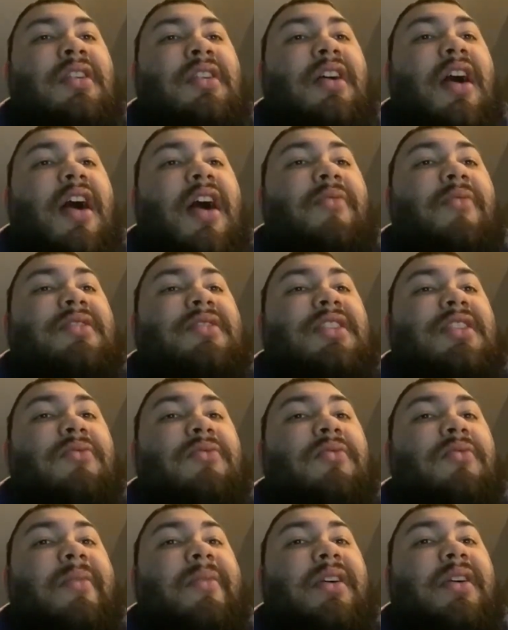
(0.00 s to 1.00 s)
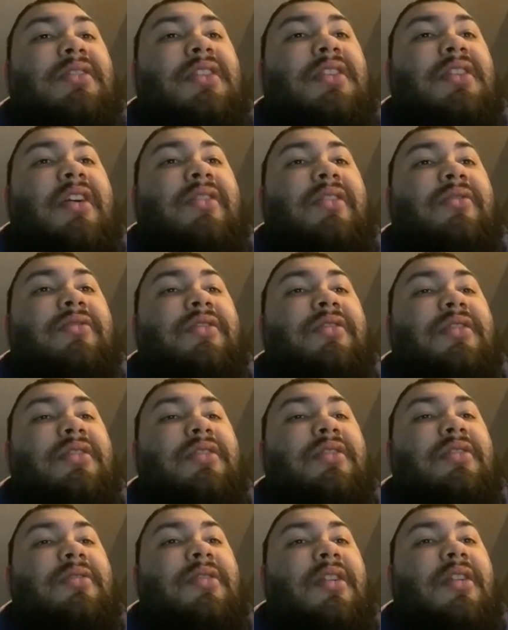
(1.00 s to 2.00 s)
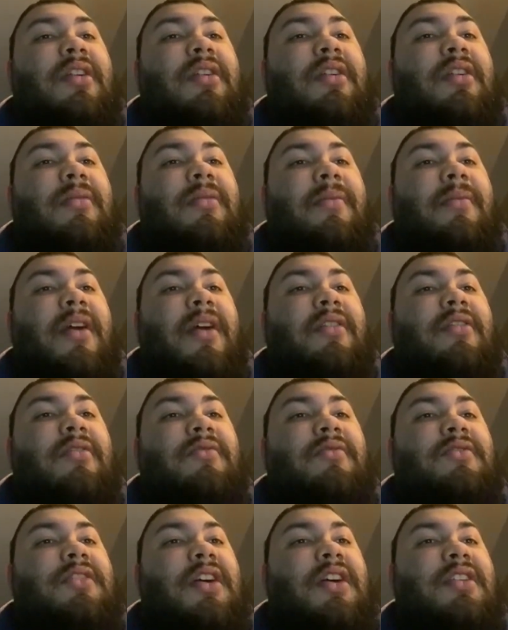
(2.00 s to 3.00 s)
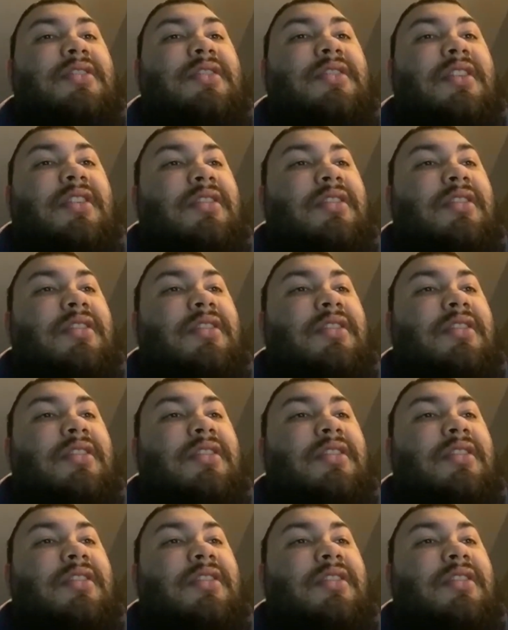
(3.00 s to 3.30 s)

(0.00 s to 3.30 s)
I would take Will McDonald. I don't know what you guys think.